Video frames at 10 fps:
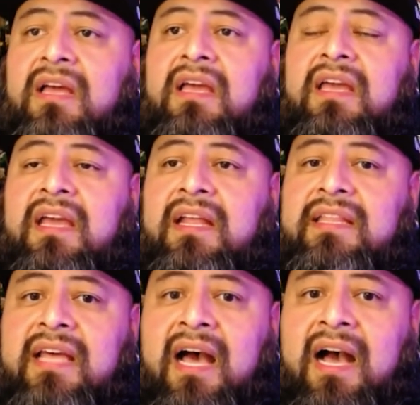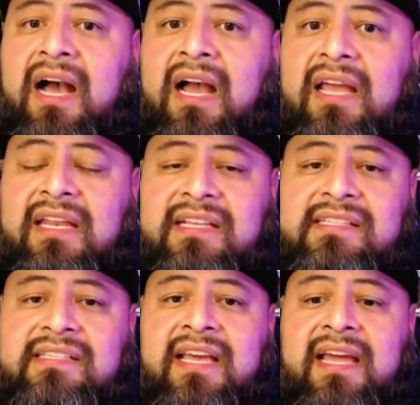And uh, and he
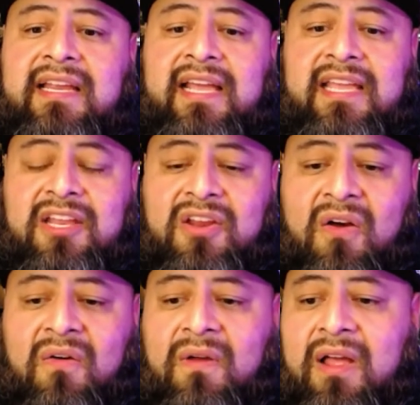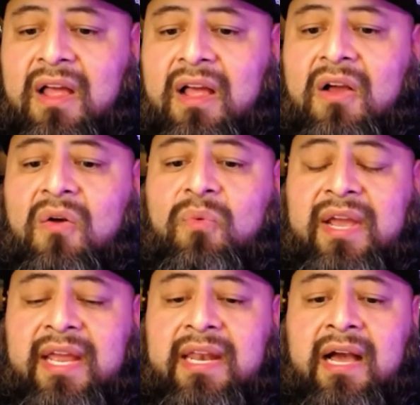said, and you know,
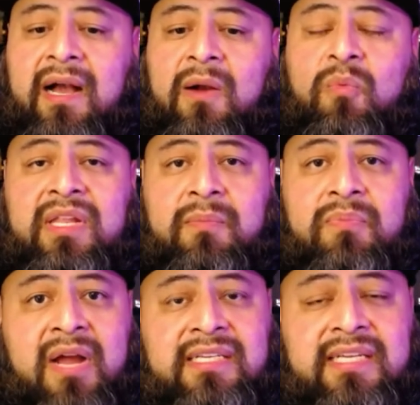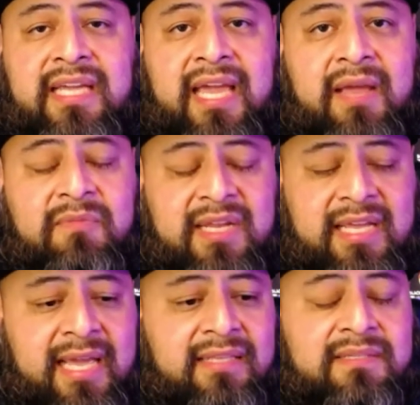when uh, when the project came, when they
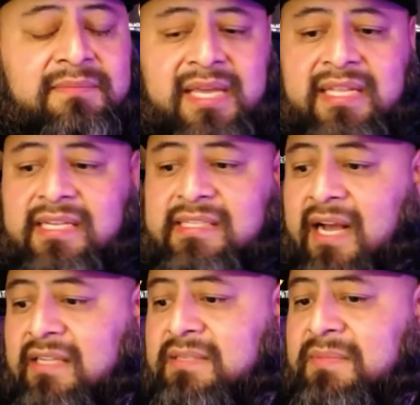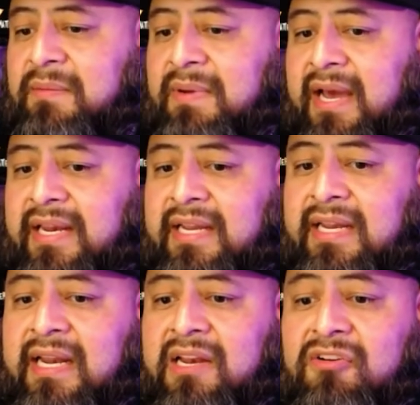came to me and they talked to me about it,
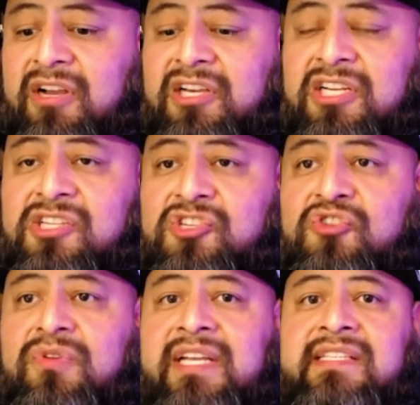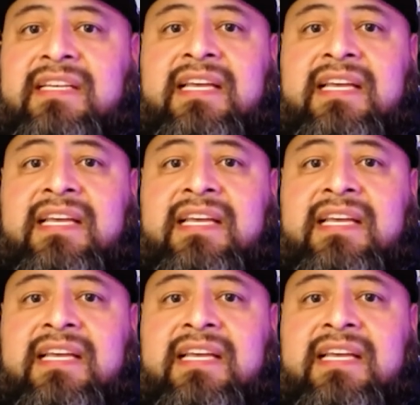and I know I couldn't do it,